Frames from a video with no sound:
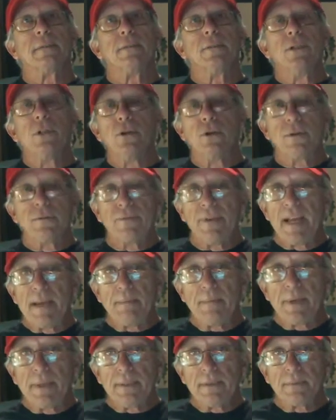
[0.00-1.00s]
new to
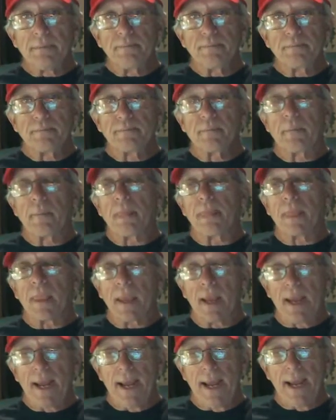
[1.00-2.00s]
vaping
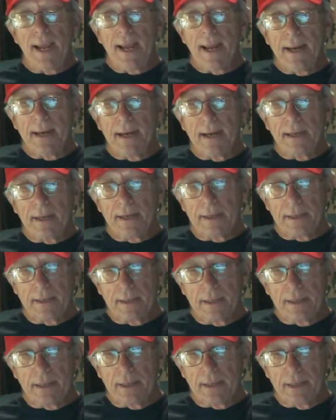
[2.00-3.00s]
and
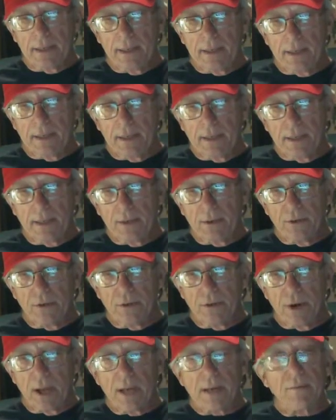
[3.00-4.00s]
you're
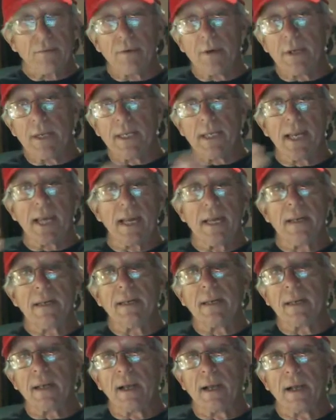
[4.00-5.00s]
not really
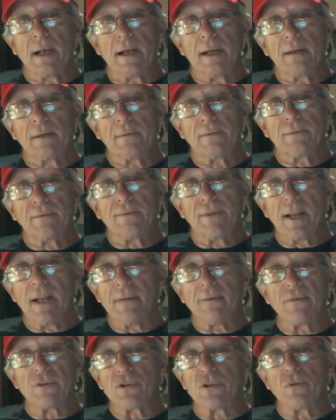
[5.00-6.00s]
getting
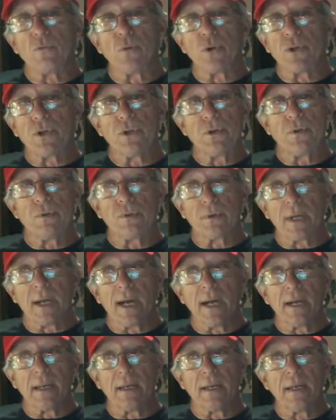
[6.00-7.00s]
flavors of what you
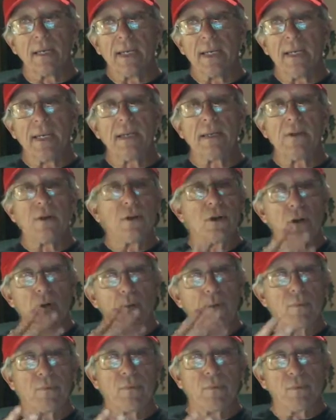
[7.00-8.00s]
kind of need, you
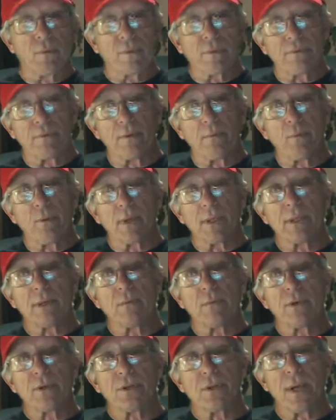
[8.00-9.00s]
know, from
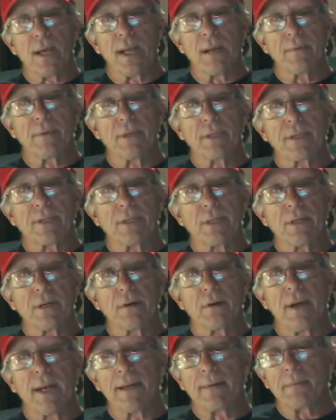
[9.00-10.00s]
what you had with the
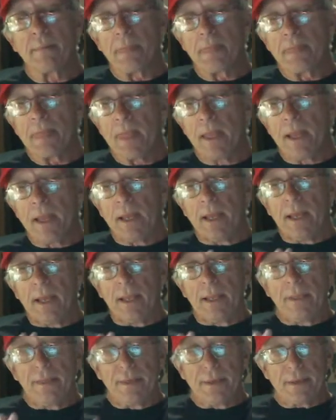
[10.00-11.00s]
cigarette.
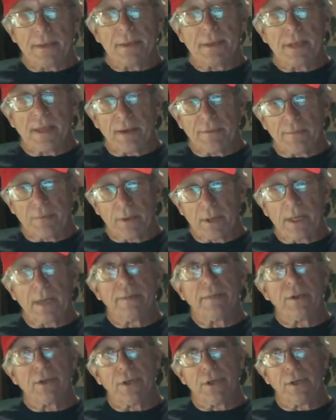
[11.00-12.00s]
This stuff will
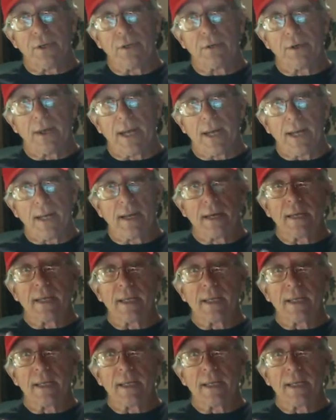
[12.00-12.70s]
give it to you, and it'll